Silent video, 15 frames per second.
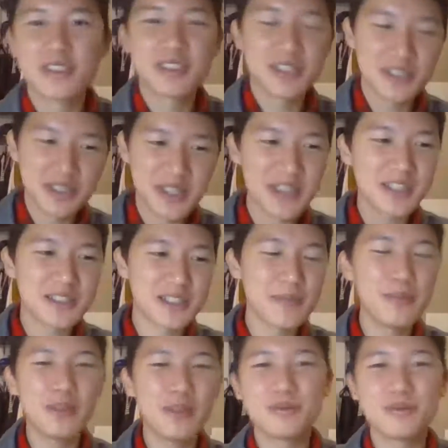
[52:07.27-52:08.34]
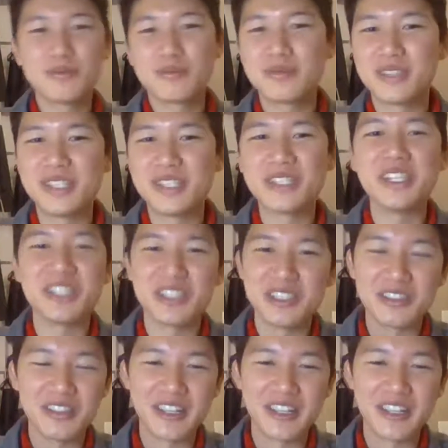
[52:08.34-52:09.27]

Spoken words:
just take a simple decision,